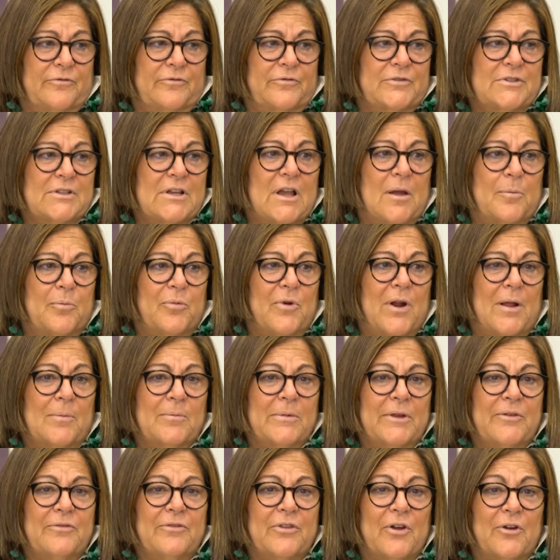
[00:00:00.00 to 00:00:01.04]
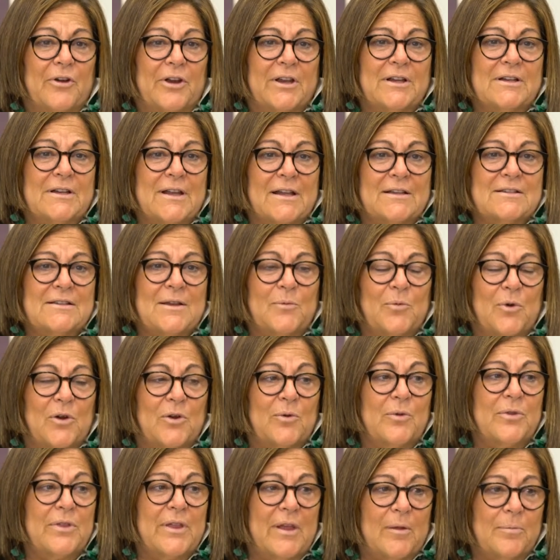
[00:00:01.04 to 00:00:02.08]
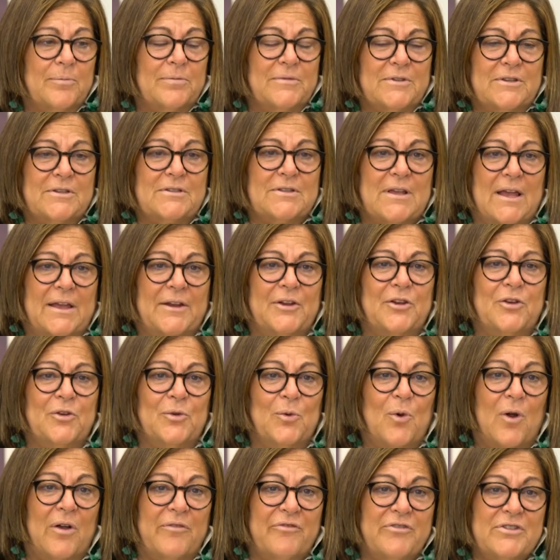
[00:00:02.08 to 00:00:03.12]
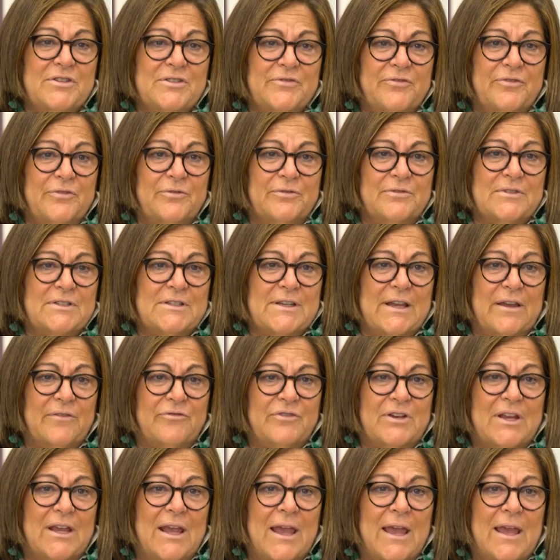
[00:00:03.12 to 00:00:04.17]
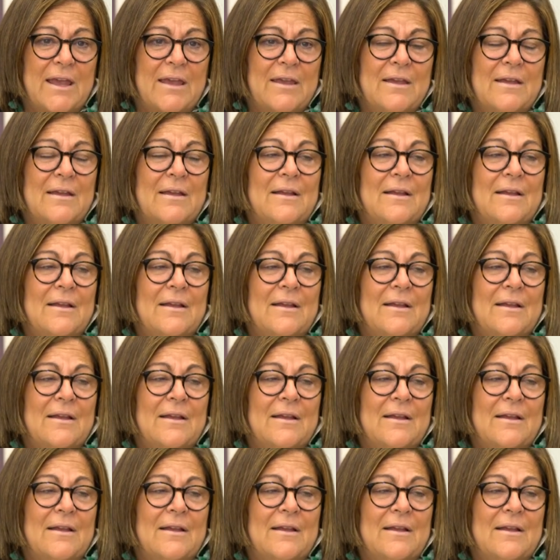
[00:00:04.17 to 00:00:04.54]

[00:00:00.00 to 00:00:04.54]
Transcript: Scott Bromley, the architects I work with, helped design a new office for CFDA.